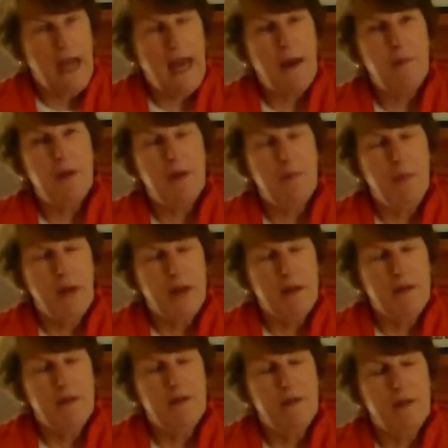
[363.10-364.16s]
would happen,
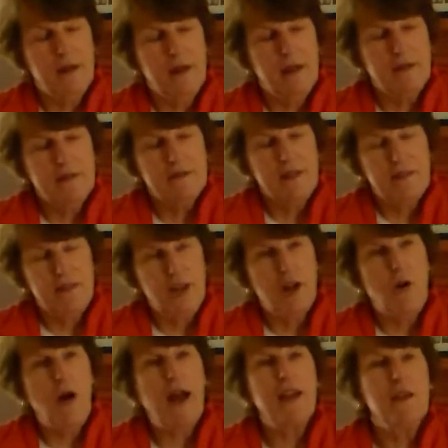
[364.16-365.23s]
but, you
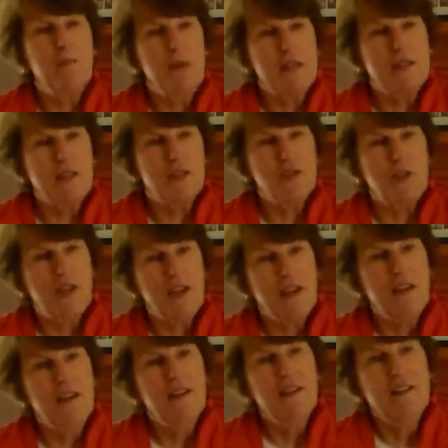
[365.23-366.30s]
know, I can be such an
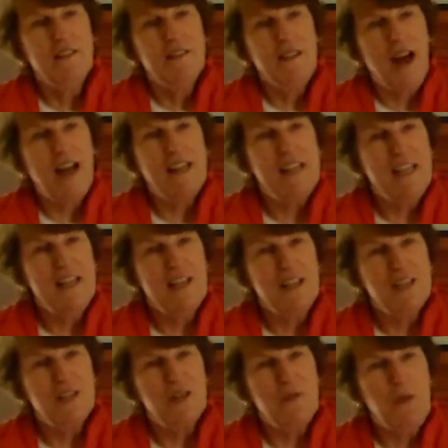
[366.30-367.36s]

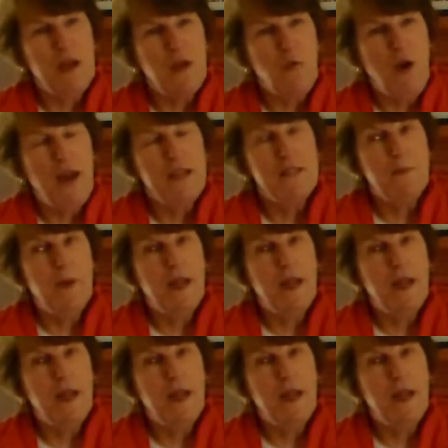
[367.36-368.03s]
idealist in many ways.